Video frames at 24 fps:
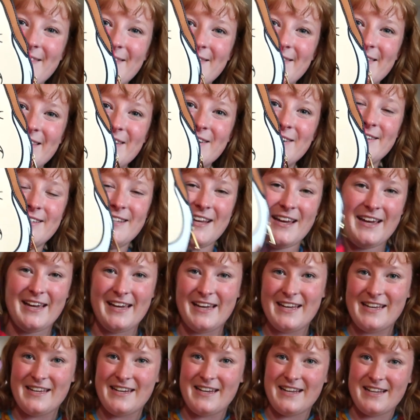looks.
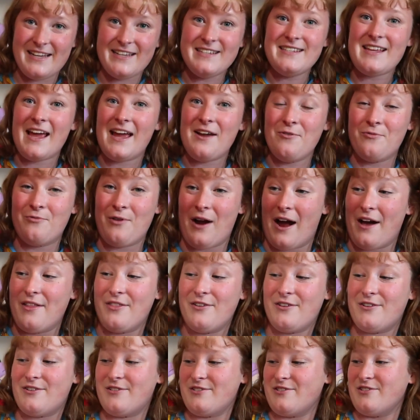It is a
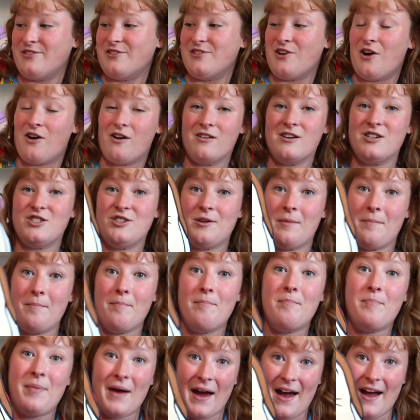rather large
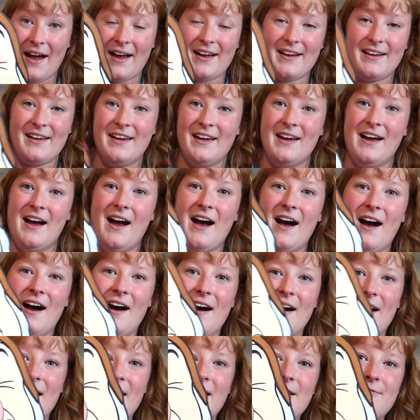bag
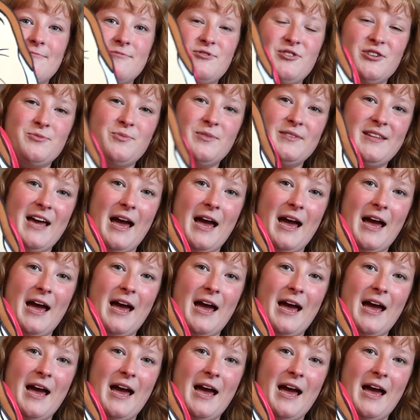um, just with